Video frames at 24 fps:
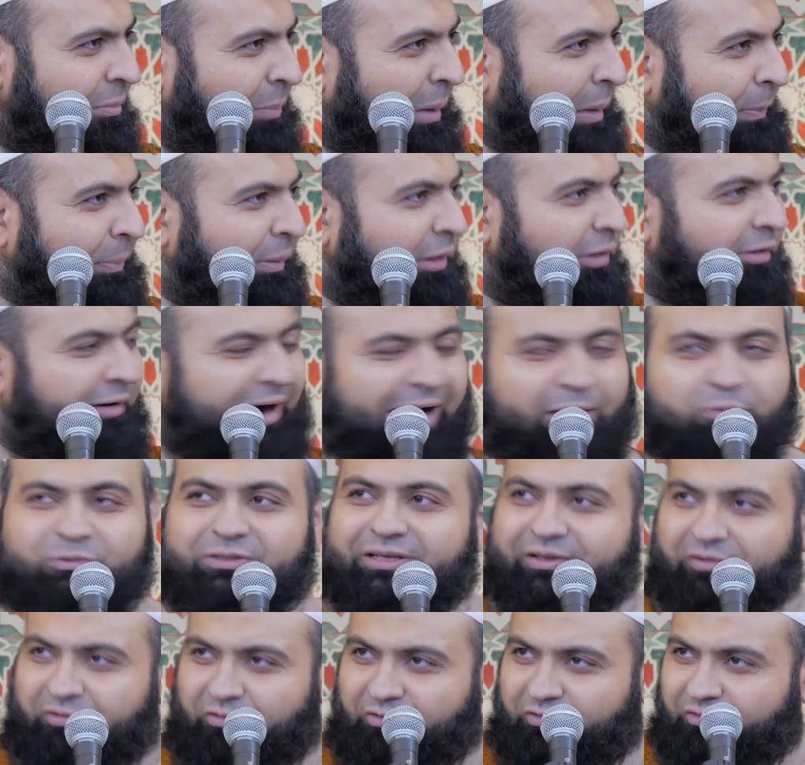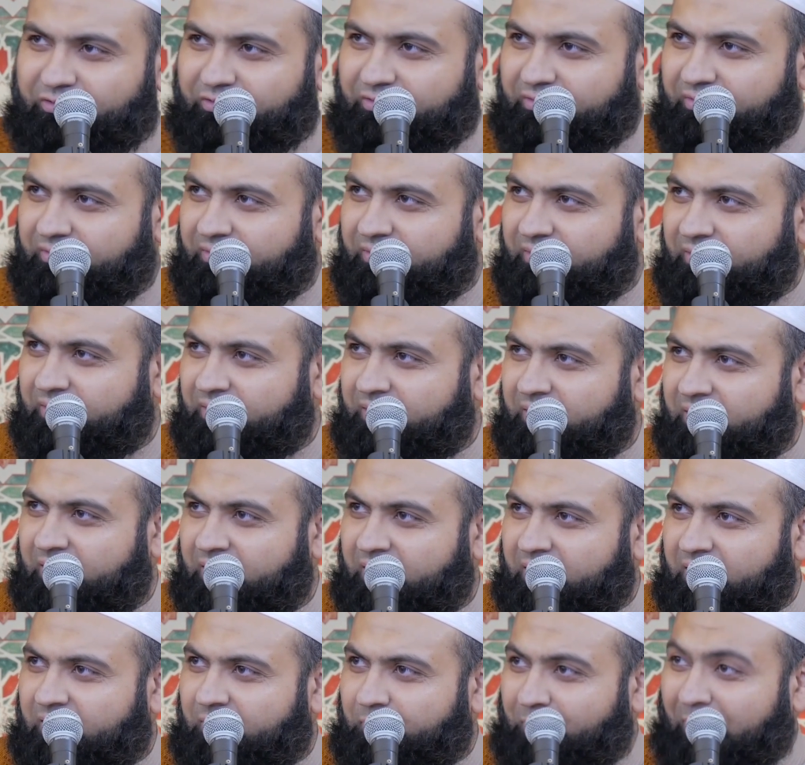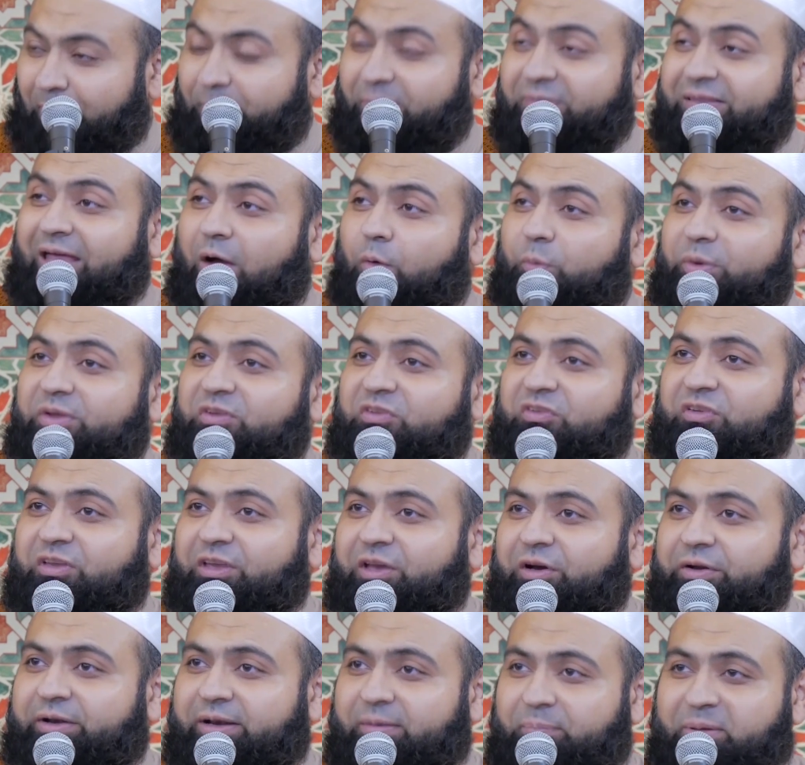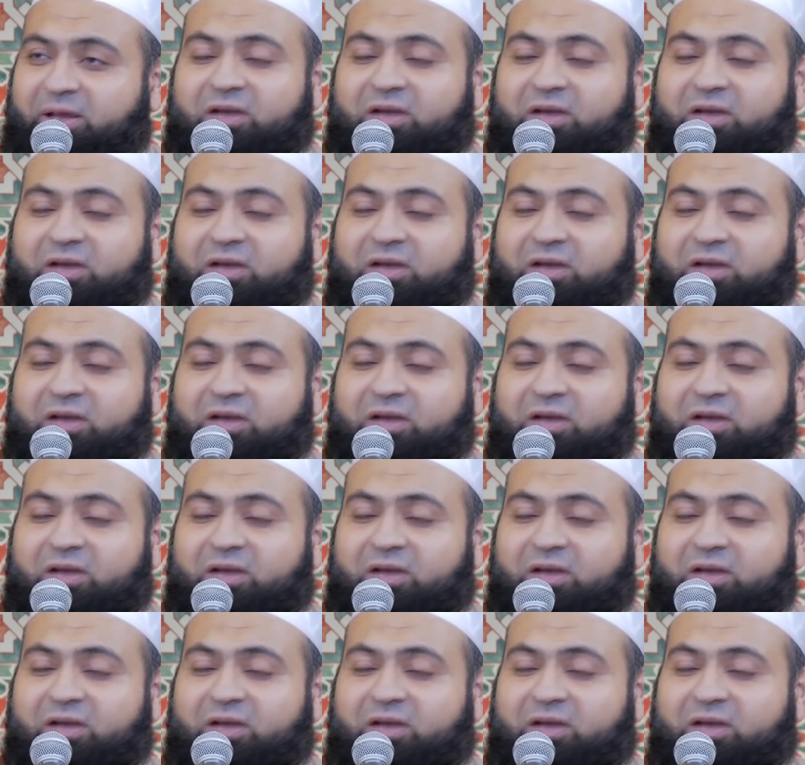People around us. People that we see on it,